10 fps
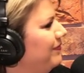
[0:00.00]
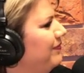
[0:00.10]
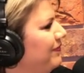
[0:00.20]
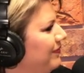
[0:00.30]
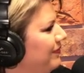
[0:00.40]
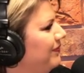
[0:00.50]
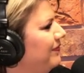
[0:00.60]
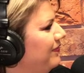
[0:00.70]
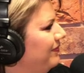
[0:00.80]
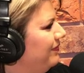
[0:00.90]

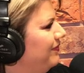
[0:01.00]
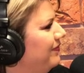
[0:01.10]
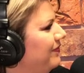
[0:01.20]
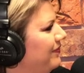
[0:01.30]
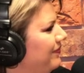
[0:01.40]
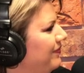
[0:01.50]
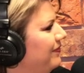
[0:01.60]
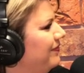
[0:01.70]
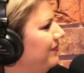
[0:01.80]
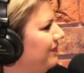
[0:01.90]

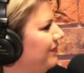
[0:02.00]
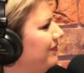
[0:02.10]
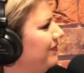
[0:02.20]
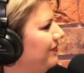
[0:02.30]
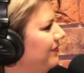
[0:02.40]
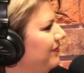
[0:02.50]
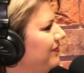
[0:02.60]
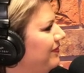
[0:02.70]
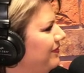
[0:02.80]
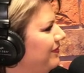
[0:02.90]

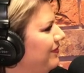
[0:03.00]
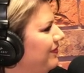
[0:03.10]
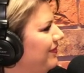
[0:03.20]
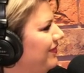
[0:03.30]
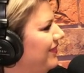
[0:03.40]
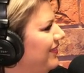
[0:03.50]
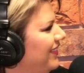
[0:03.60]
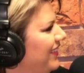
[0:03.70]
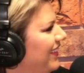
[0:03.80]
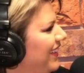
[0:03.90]

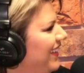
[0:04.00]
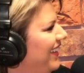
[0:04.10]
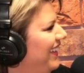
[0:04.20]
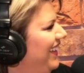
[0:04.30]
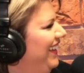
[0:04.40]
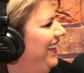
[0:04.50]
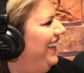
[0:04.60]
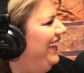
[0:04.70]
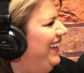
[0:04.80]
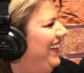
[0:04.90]

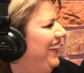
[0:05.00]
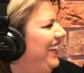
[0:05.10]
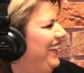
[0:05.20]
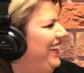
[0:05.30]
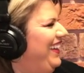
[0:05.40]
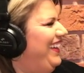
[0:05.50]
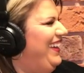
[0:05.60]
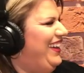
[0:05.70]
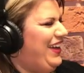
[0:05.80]
(not speaking)